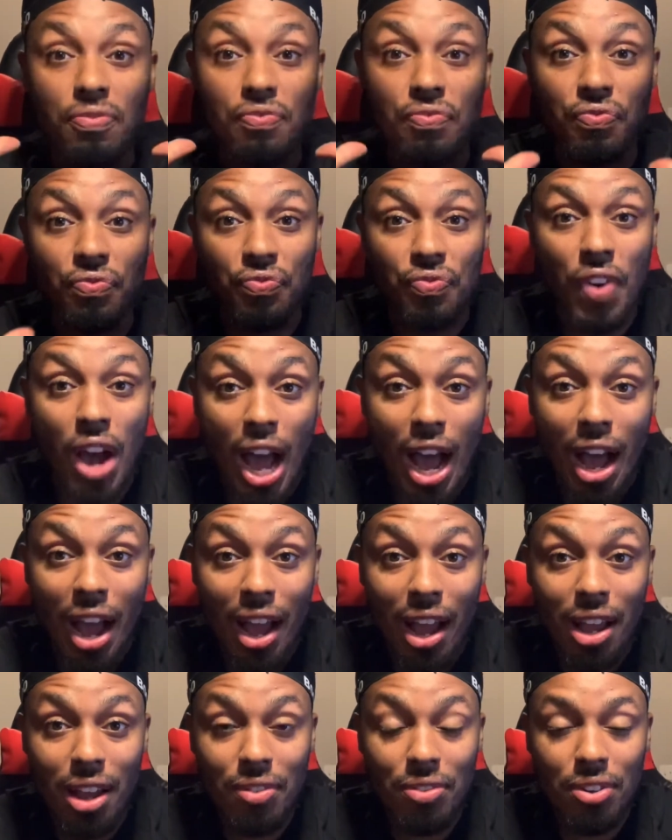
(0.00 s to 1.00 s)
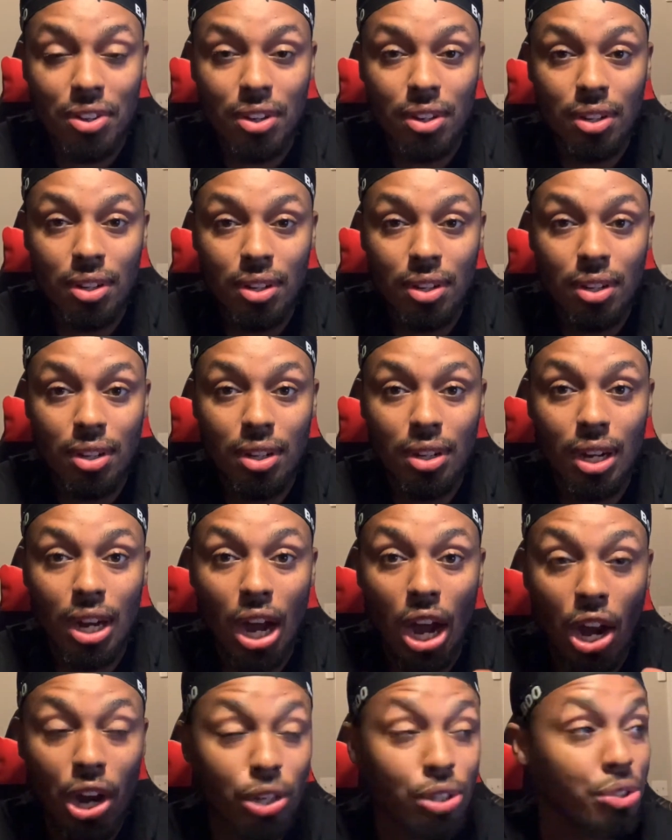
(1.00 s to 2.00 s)

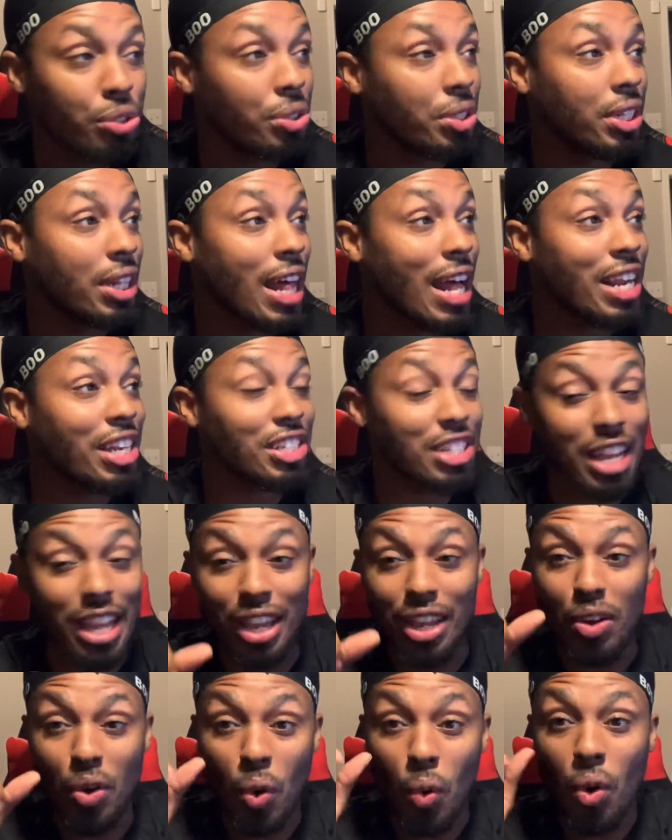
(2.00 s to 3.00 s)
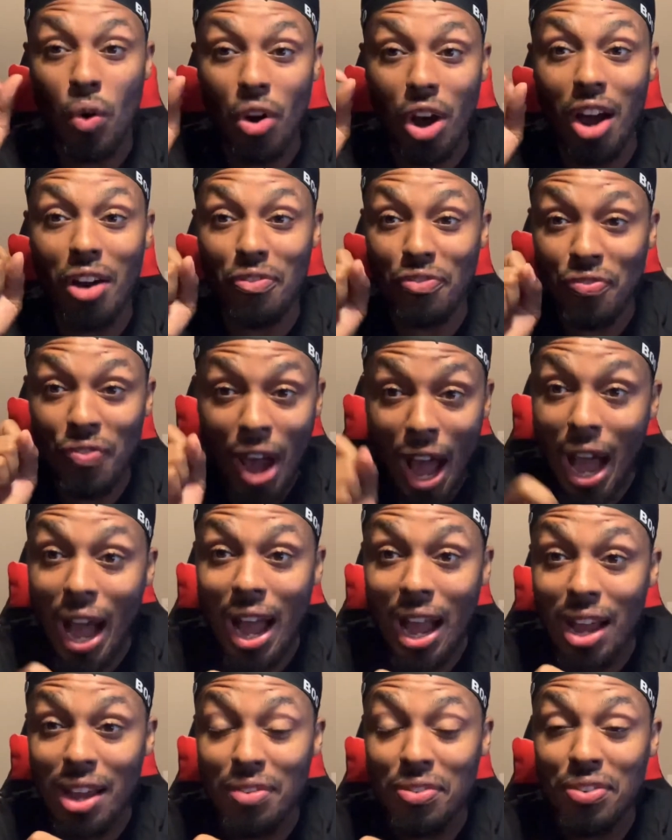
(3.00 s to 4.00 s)
500. That is a
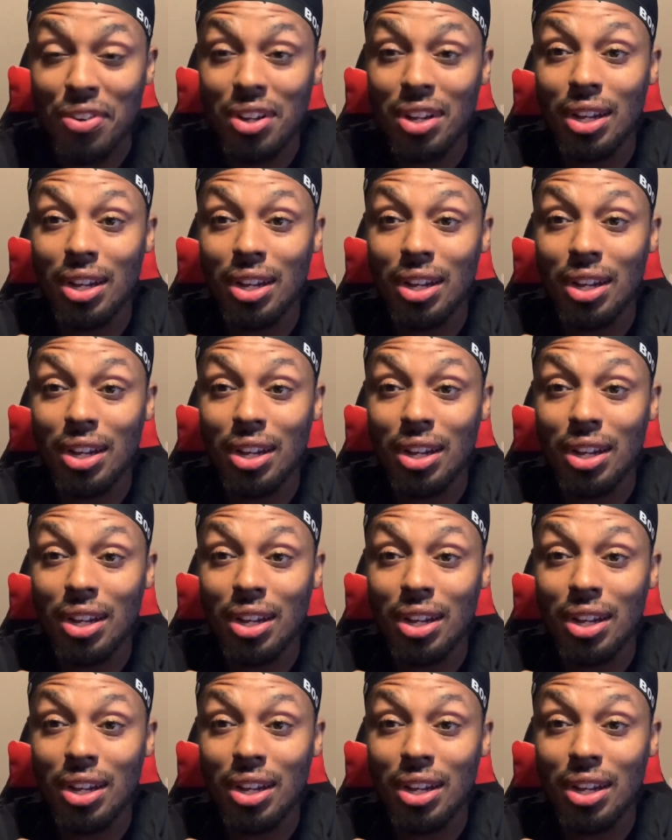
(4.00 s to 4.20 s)
5,